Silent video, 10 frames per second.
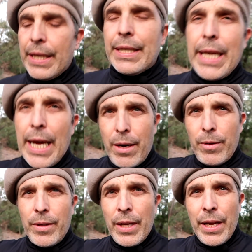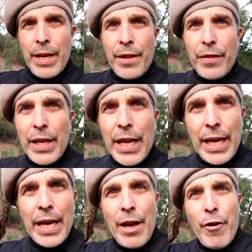down
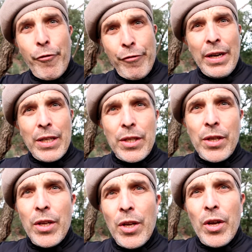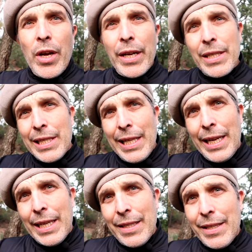the front and
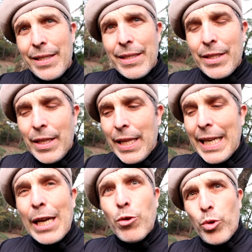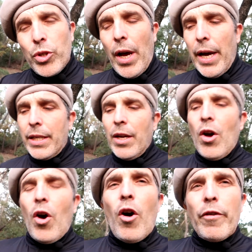slightly to the lateral side
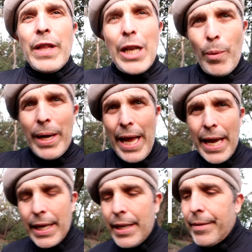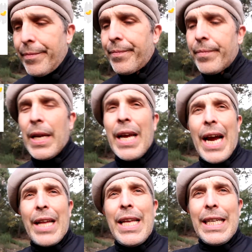of the lower leg,
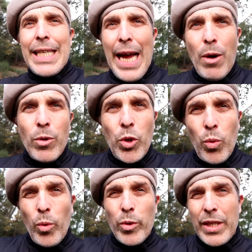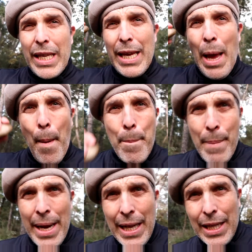and then down towards the
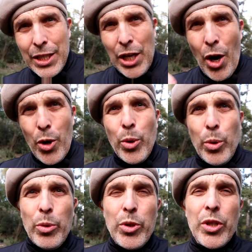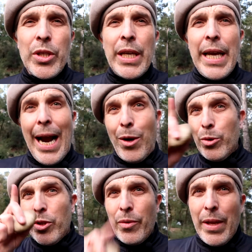middle toes, and
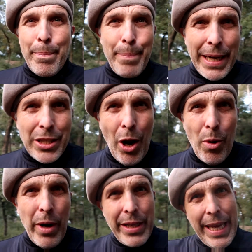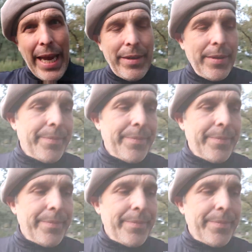also the big toe at the end.